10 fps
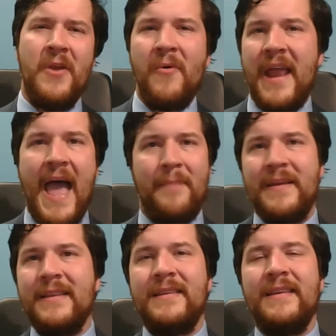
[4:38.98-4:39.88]
You know what
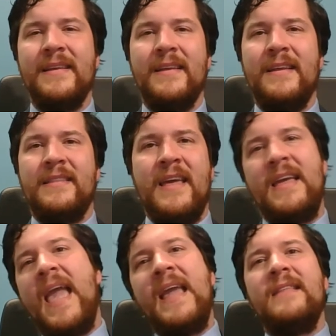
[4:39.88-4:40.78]
happened?
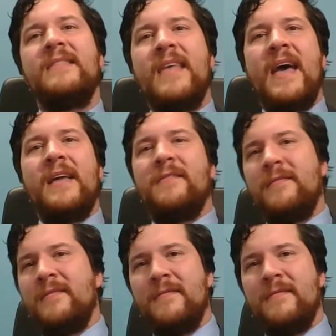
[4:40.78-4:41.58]
They ate that